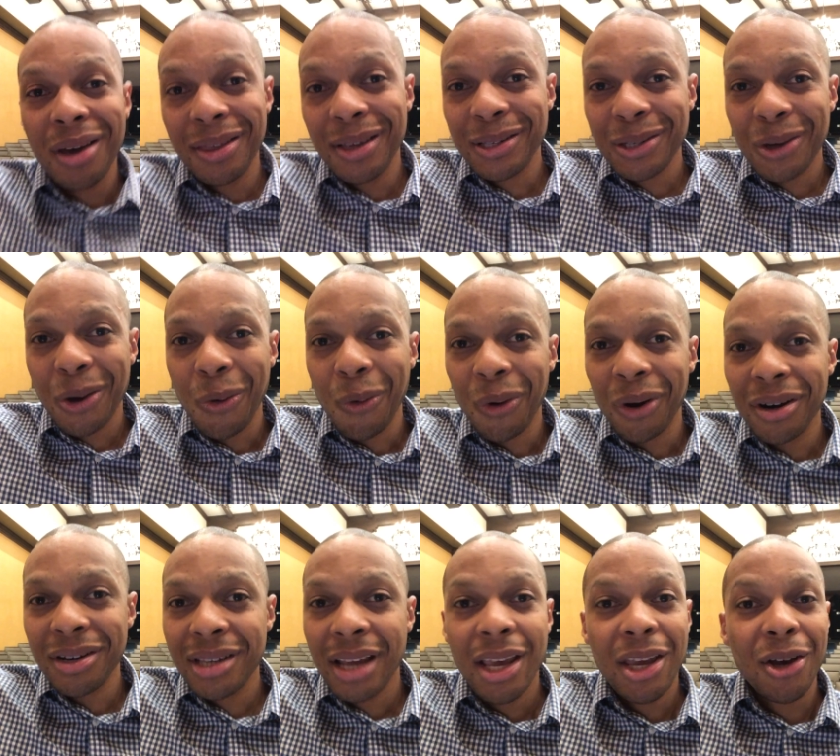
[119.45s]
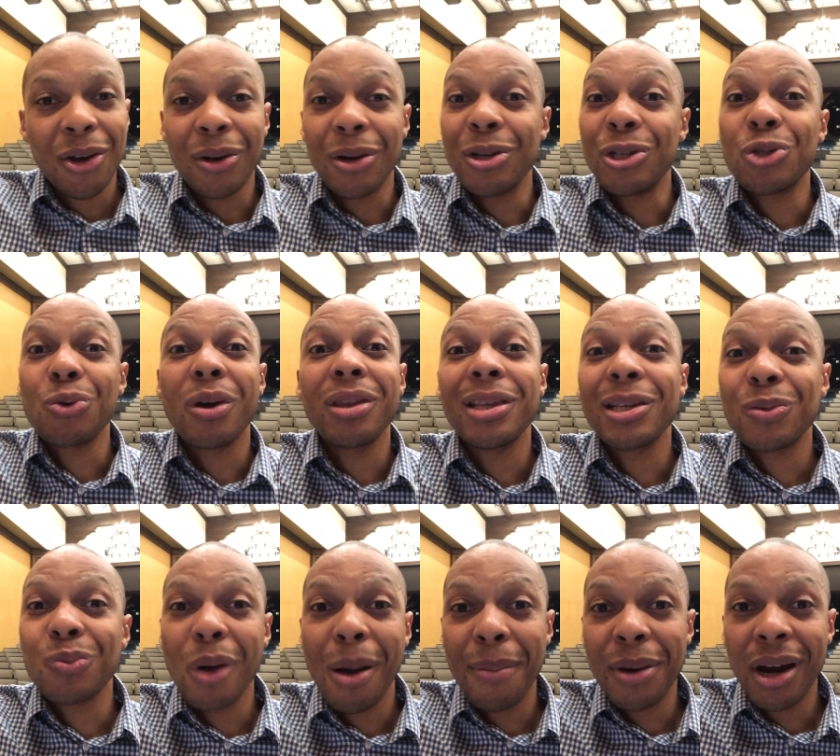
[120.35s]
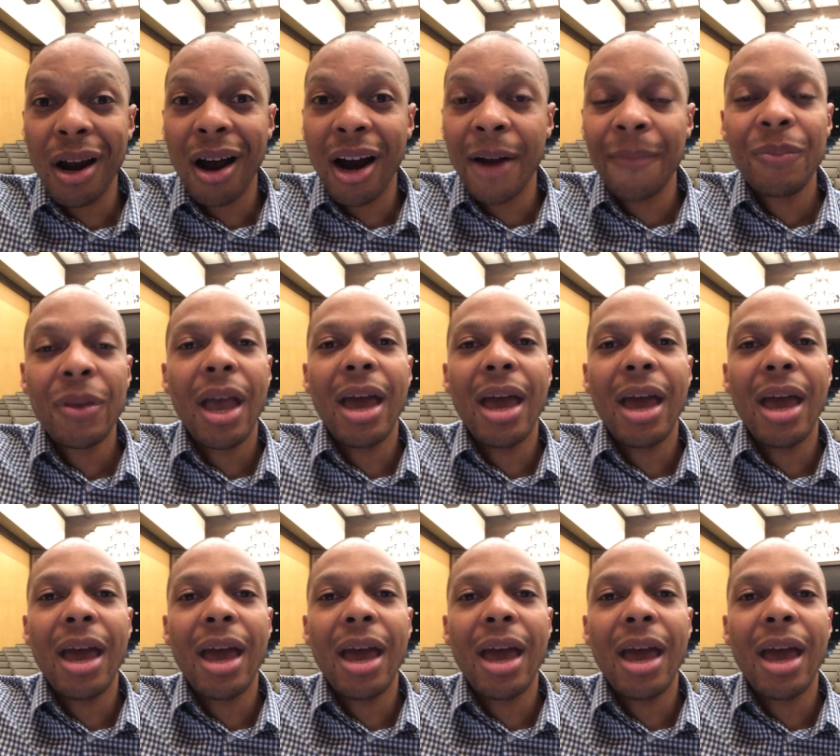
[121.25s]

this course, you're gonna enjoy this webinar,